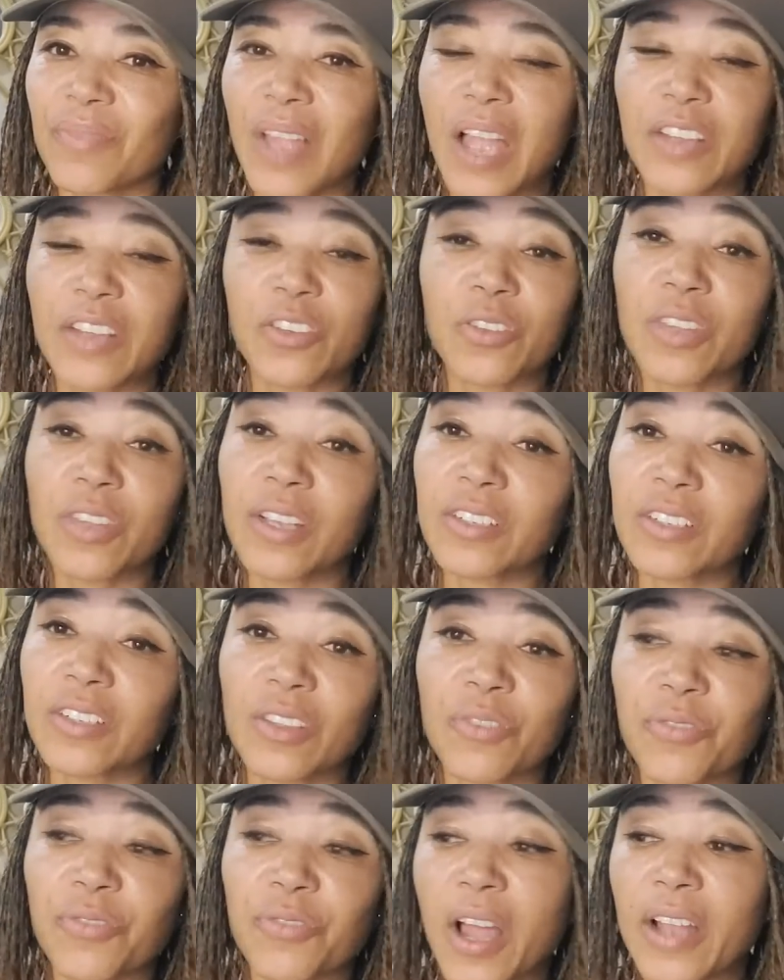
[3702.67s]
I do things on
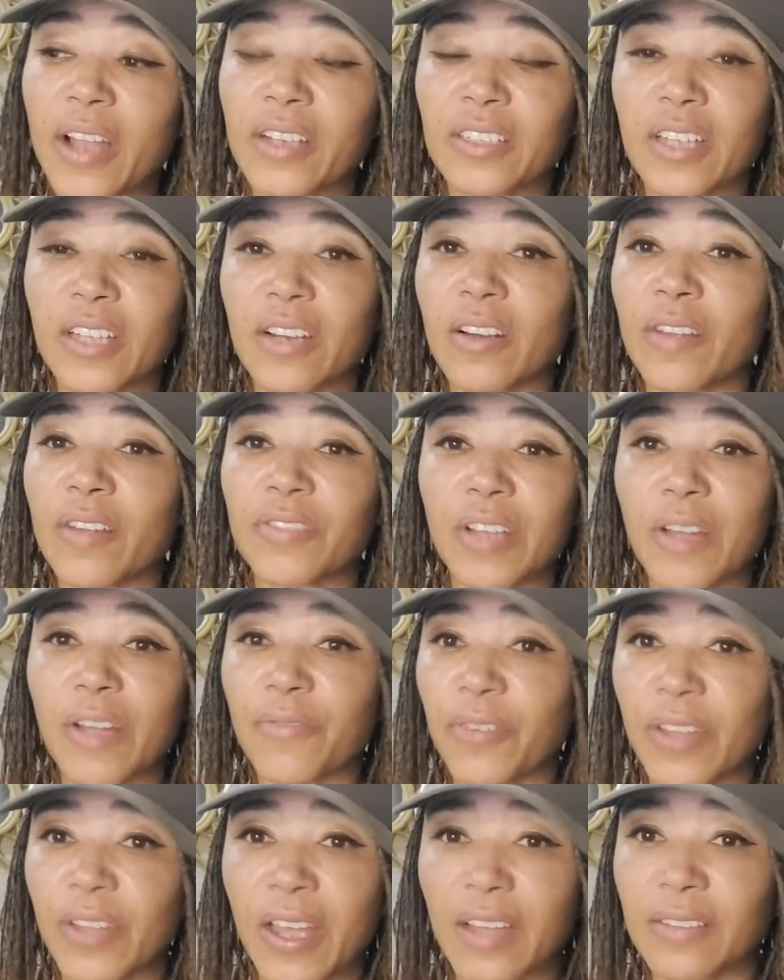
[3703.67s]
the fly because I don't have time
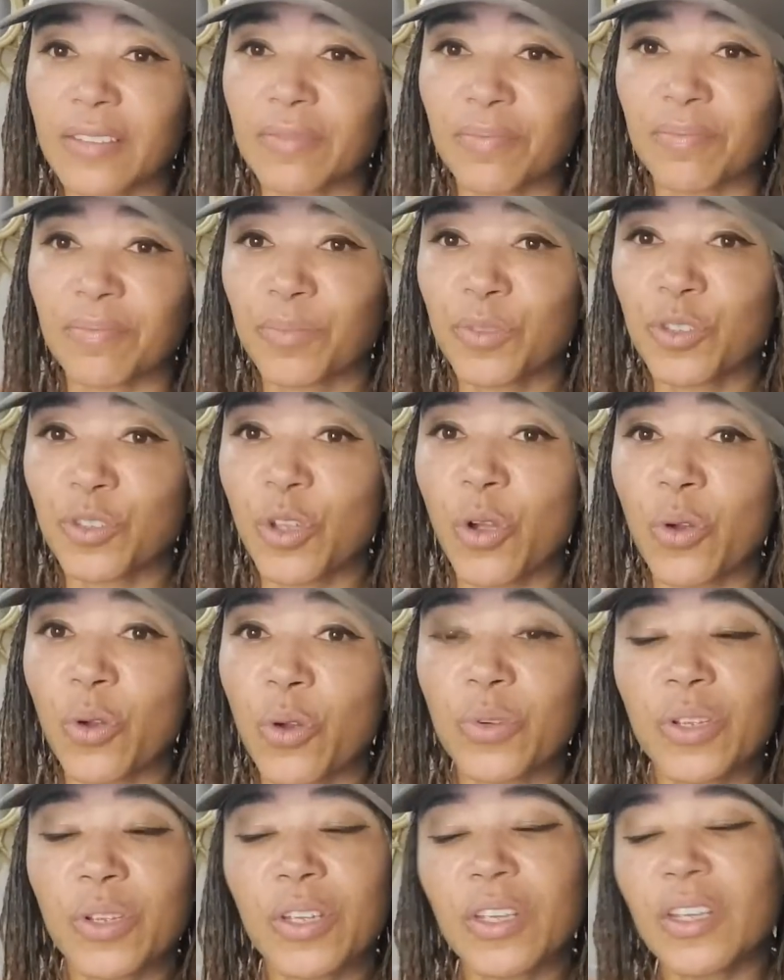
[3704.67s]
for that. So
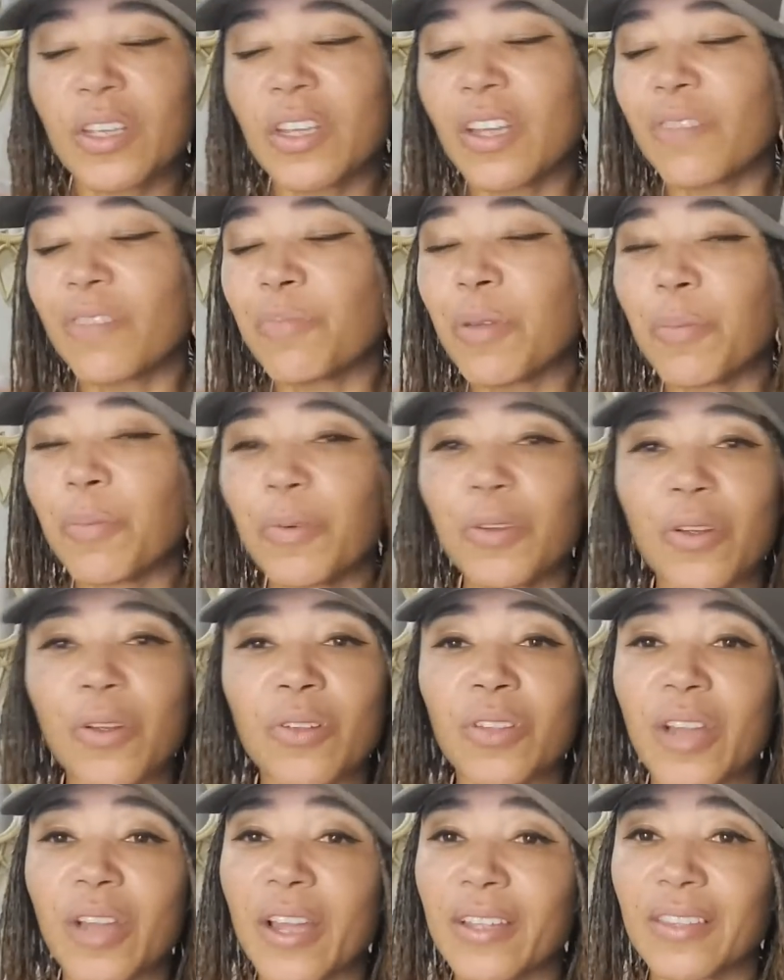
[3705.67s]
people don't
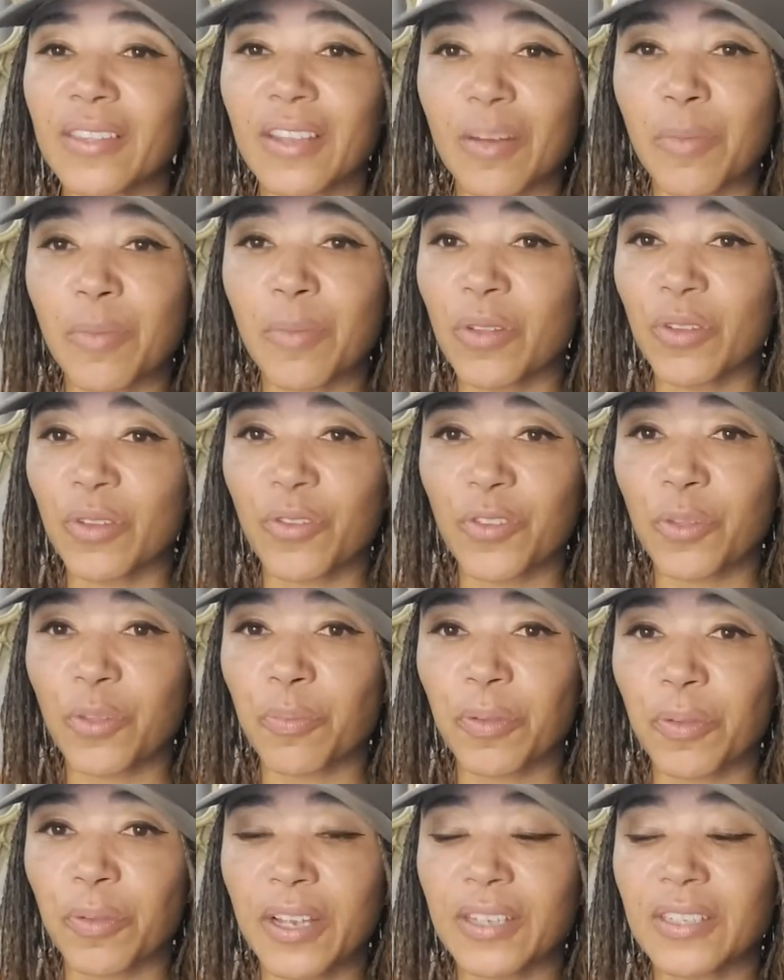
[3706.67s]
like that I'm all over the
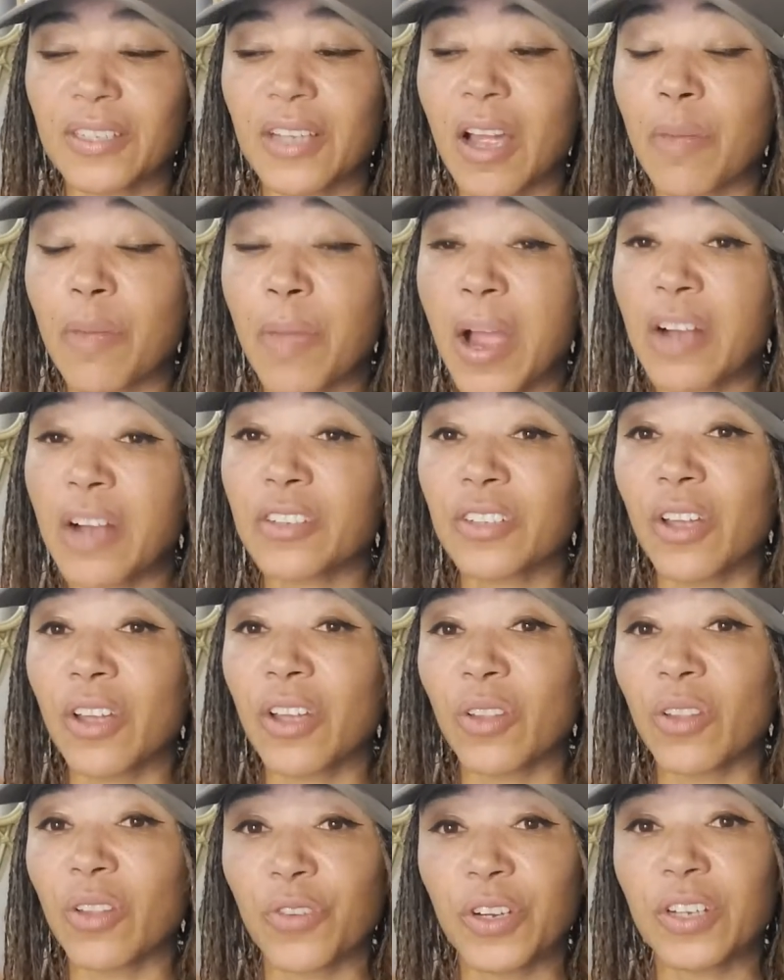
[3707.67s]
place. I'm actually
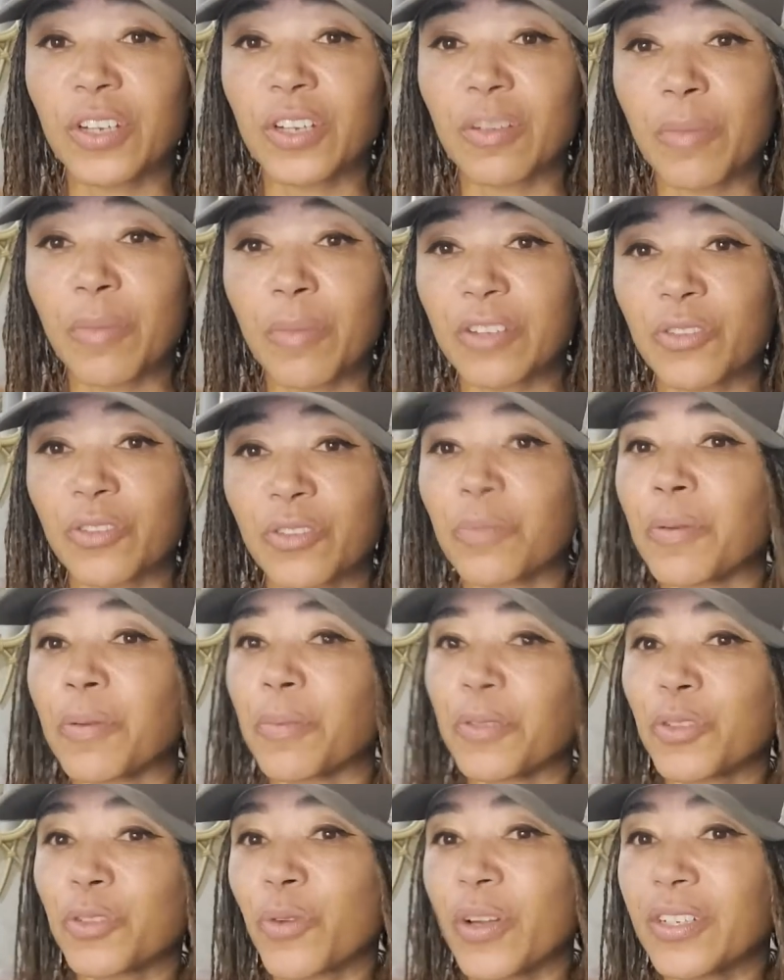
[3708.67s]
all over because I'm answering
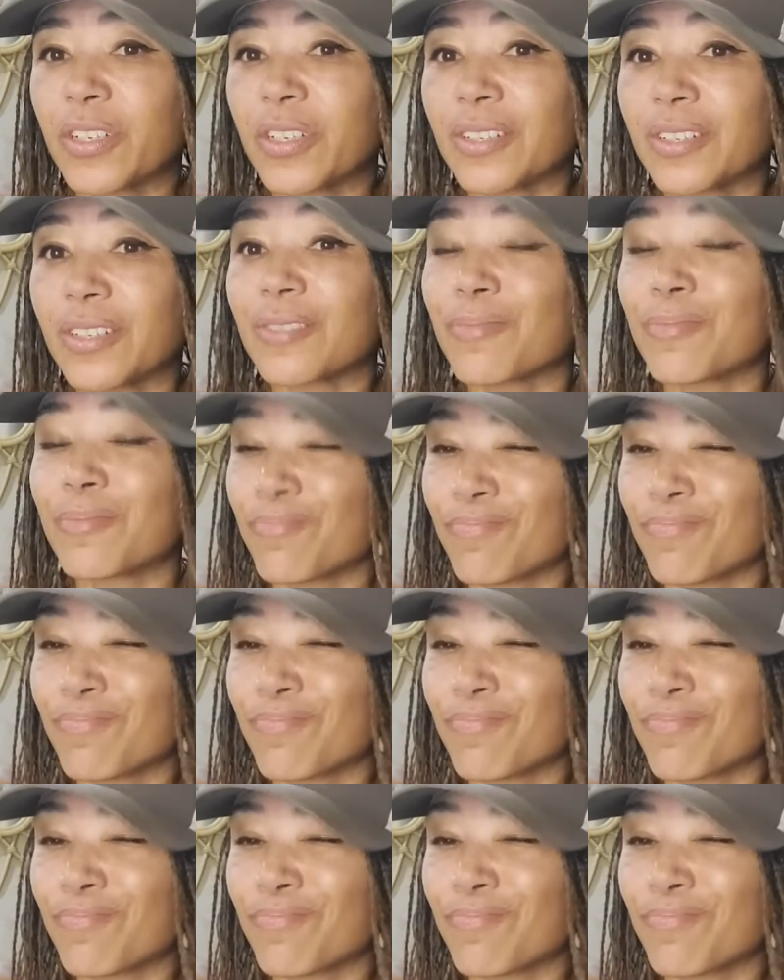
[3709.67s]
people's questions.